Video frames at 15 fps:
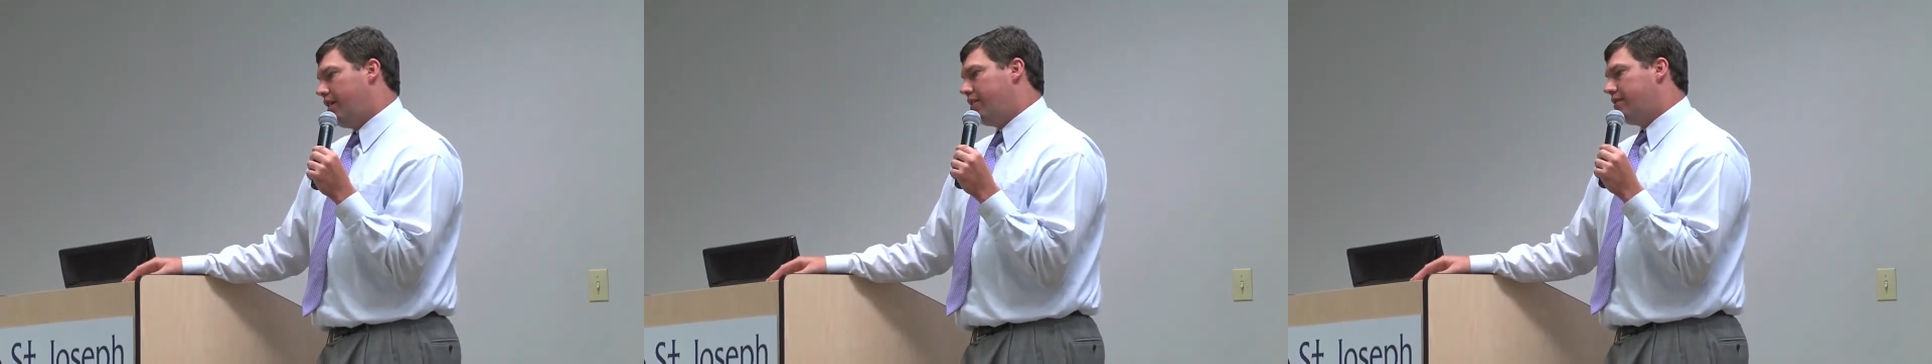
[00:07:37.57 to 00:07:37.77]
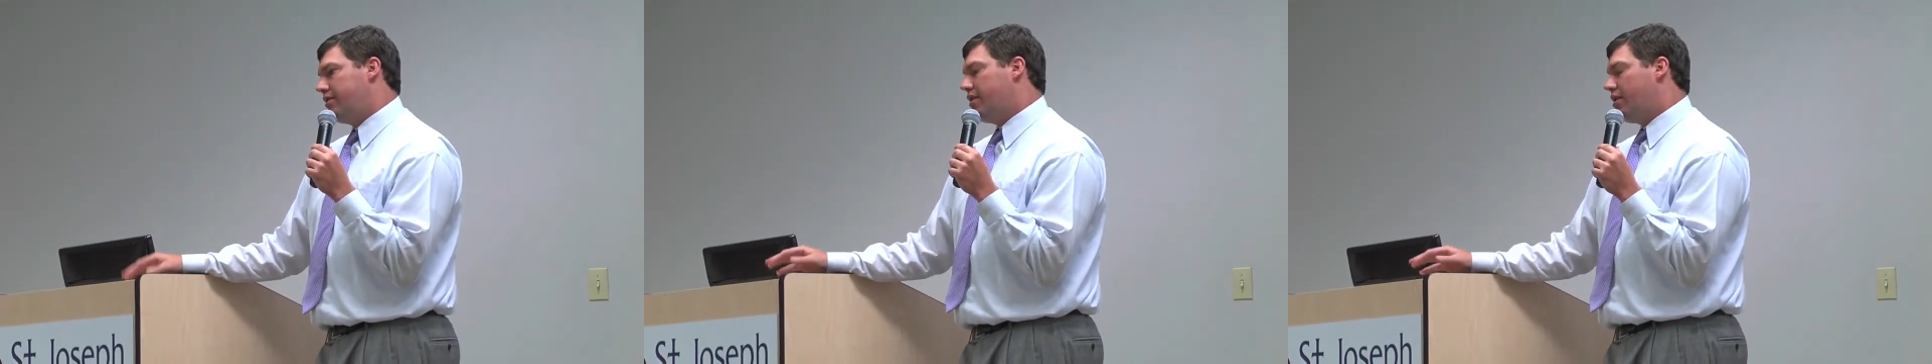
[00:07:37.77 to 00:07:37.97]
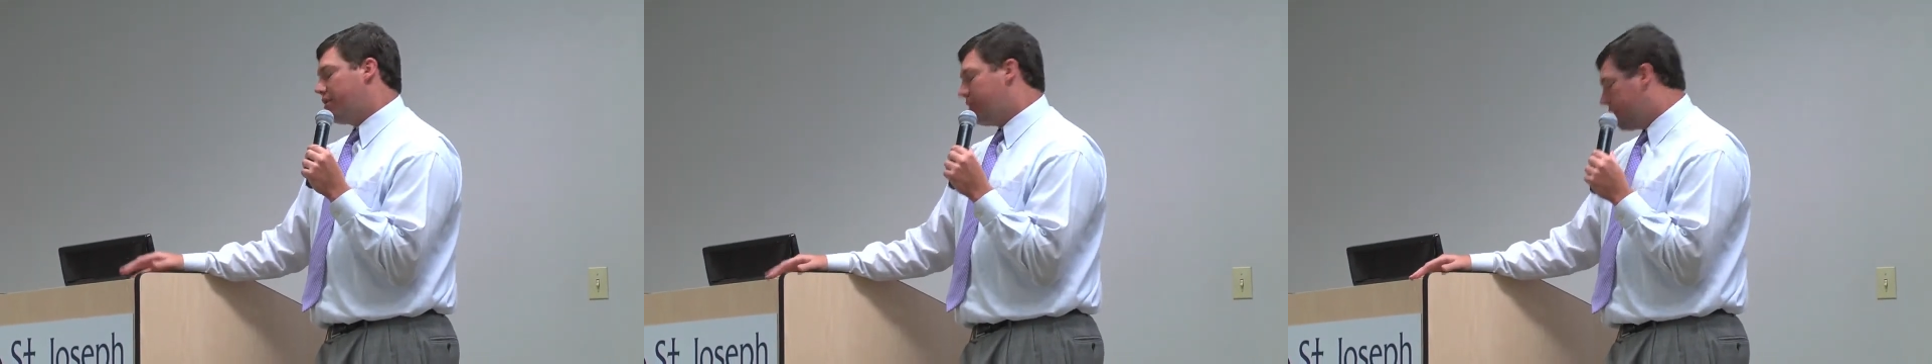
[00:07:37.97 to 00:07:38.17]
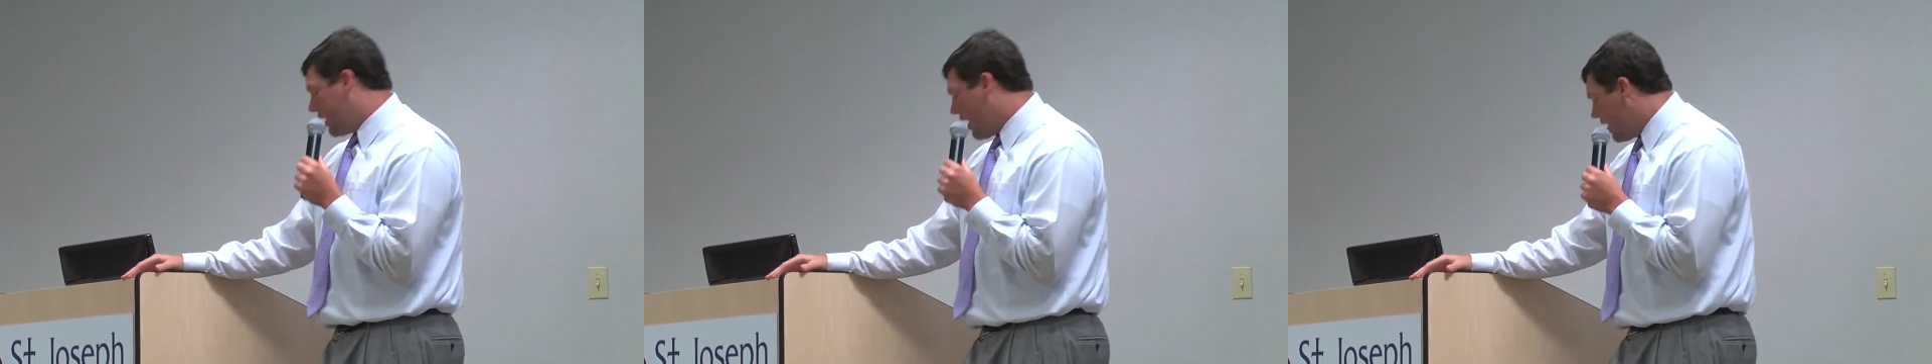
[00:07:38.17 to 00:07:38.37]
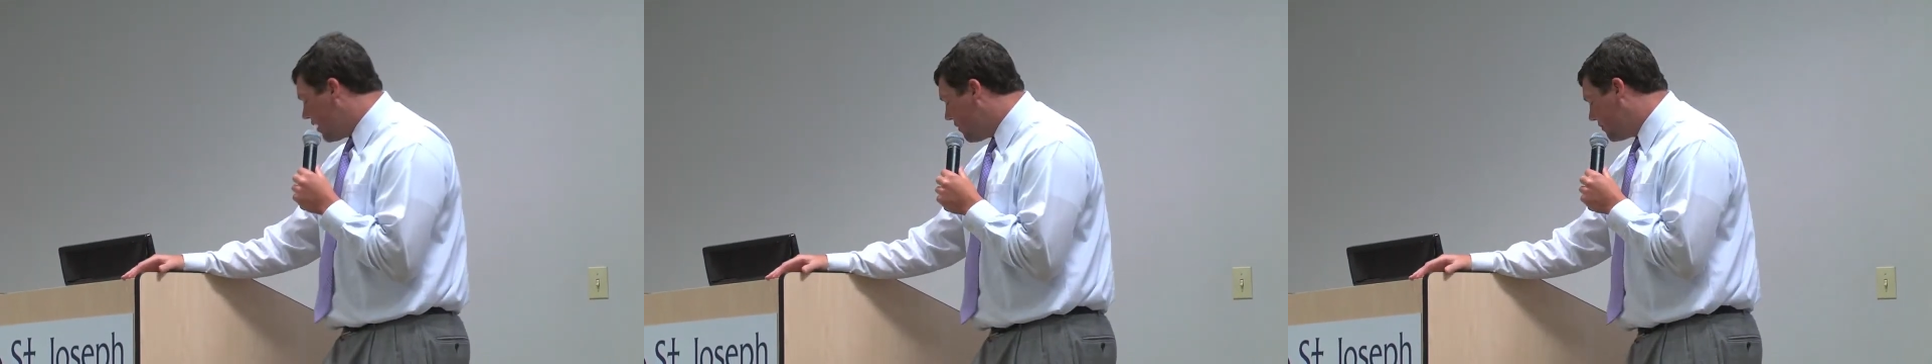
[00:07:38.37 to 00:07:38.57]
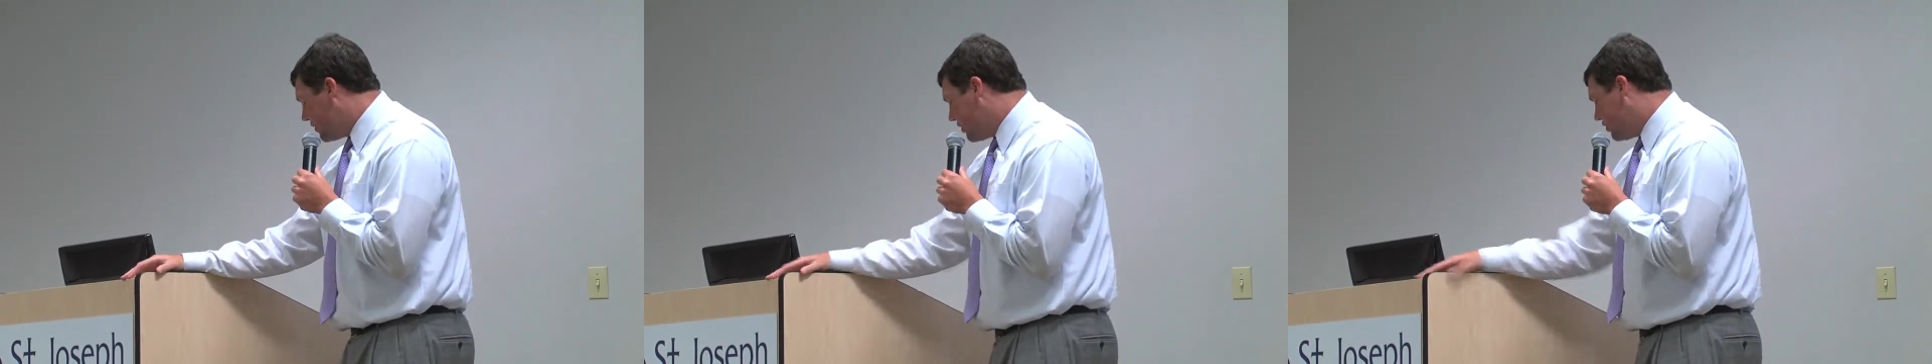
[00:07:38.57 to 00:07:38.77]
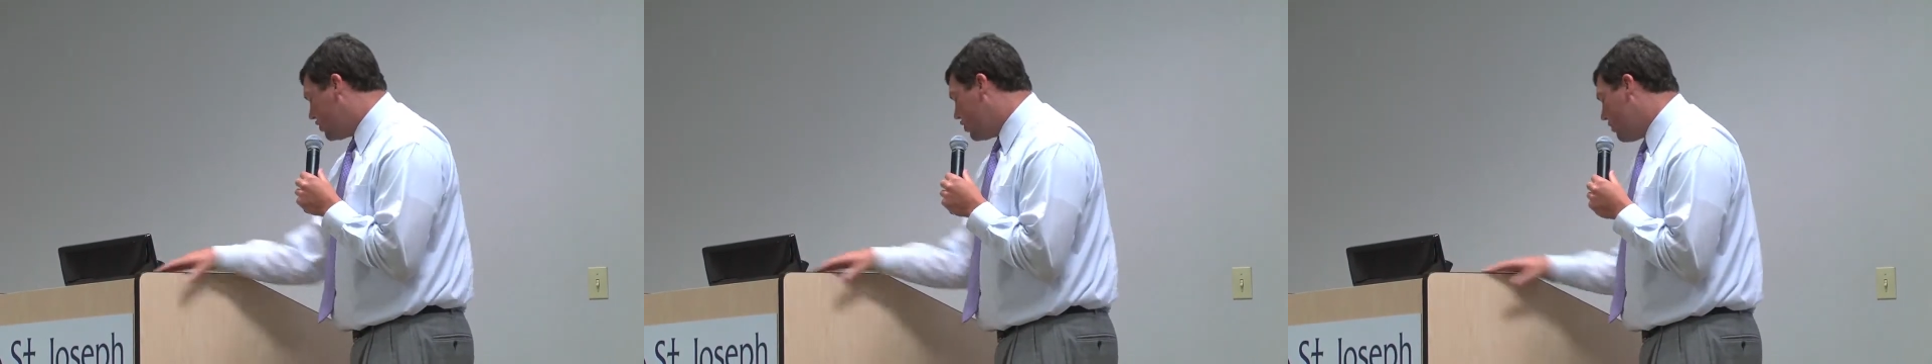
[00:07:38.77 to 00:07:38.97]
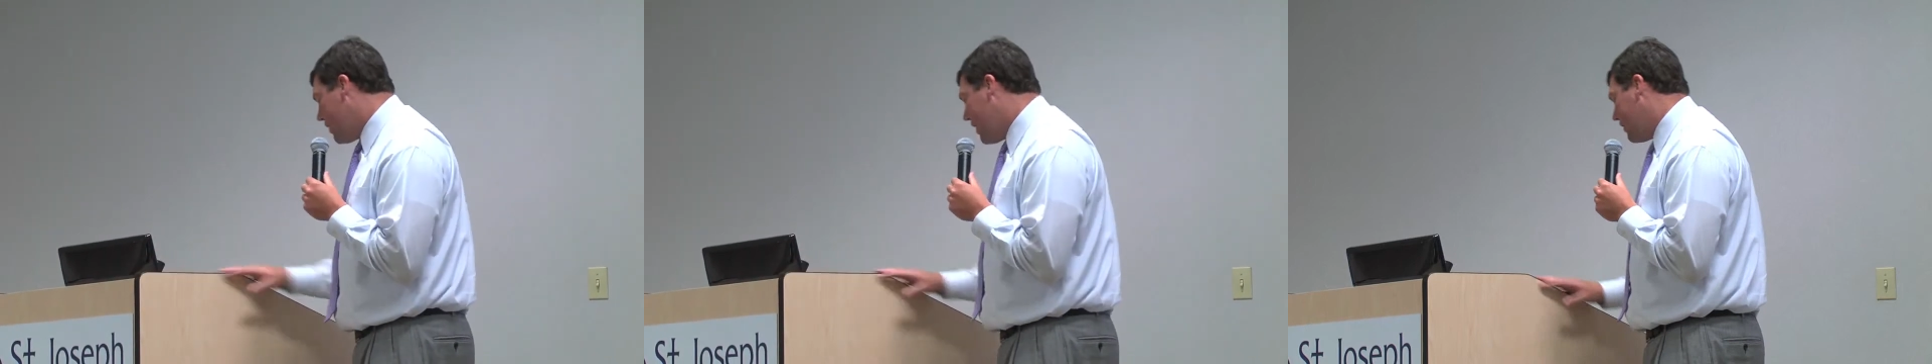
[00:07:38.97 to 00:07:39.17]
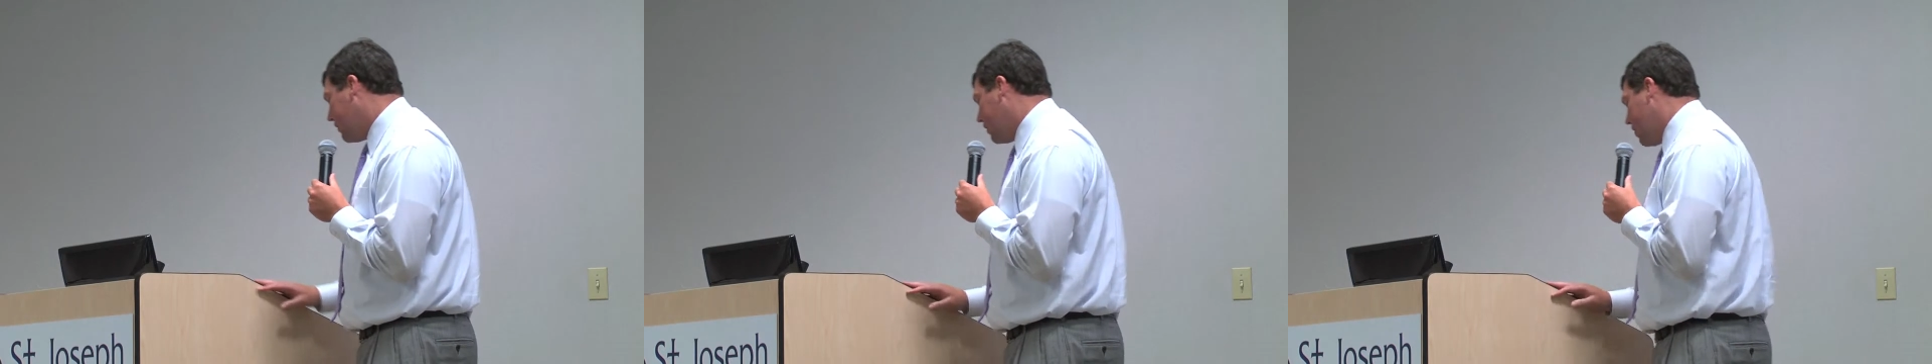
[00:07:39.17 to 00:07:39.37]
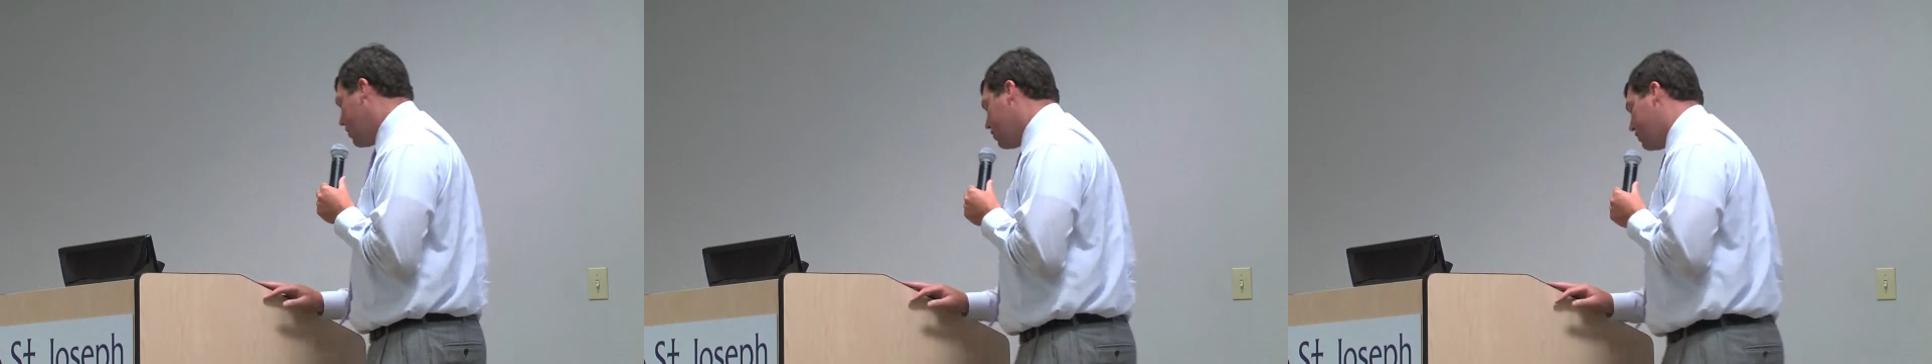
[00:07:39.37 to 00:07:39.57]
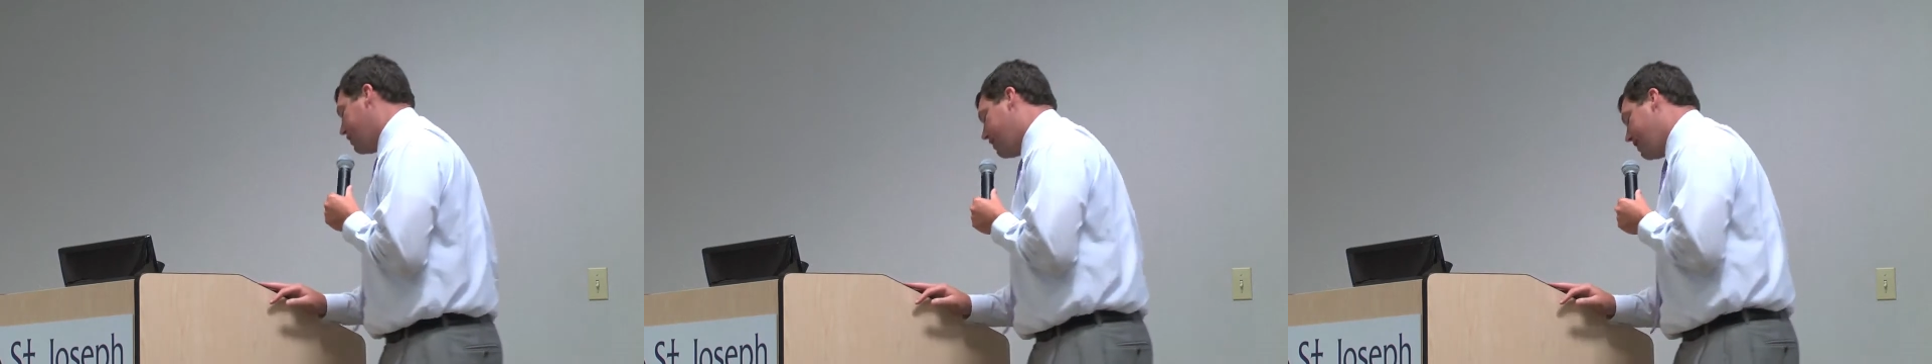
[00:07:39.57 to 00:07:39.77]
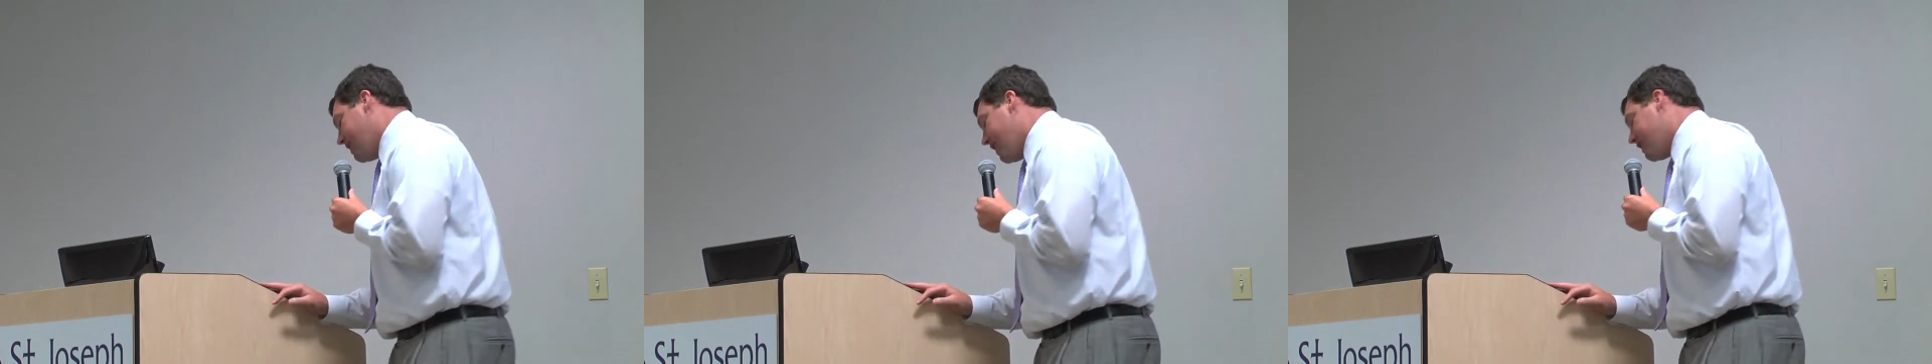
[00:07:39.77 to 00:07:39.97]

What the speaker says: So kind of the two main loans within the